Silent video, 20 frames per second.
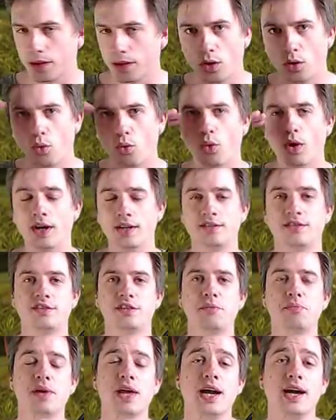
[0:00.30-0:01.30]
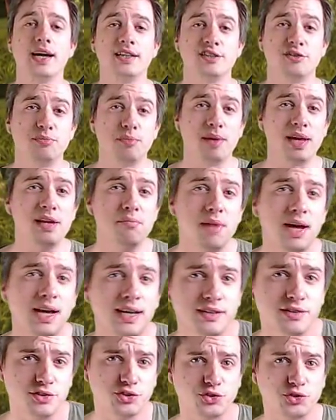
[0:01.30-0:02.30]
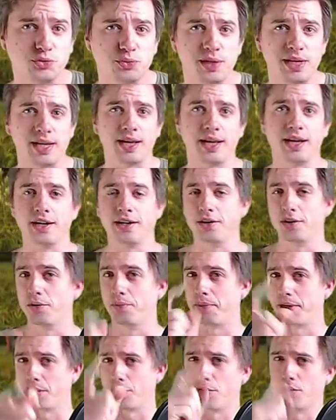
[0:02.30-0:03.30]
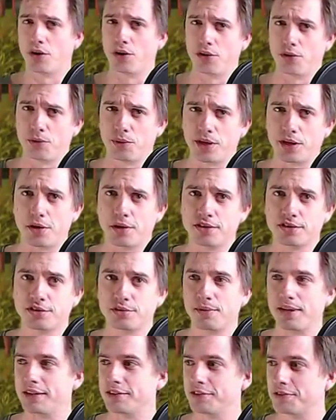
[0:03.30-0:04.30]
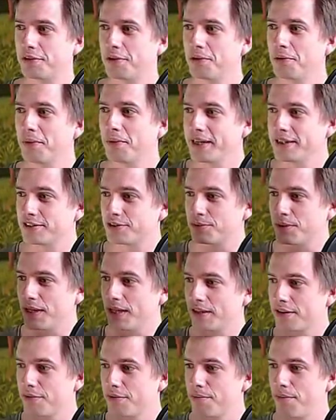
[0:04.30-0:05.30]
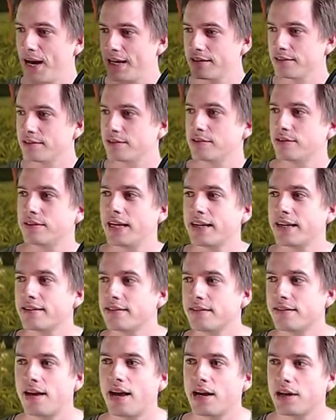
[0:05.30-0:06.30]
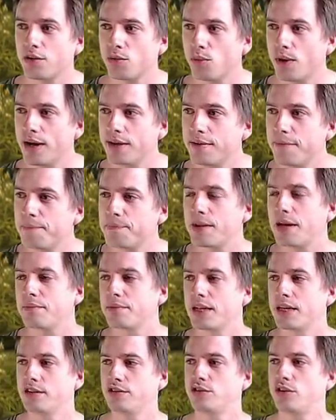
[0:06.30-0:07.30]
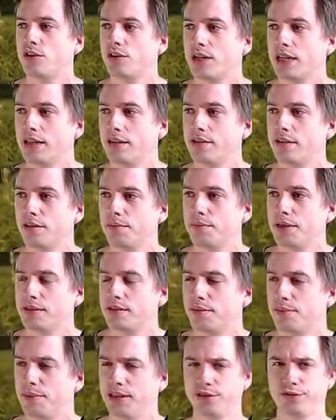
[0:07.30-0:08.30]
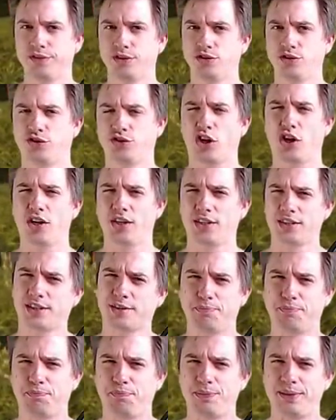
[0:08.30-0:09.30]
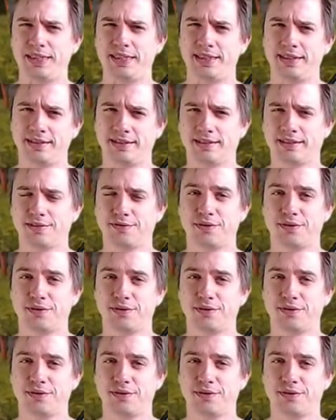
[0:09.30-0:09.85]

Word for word: What's up guys, Mainman Sui here, hoping you're all doing awesome as always. Welcome back to Tekken Tag one. I'm gonna talk a little bit about the Dark Beast, the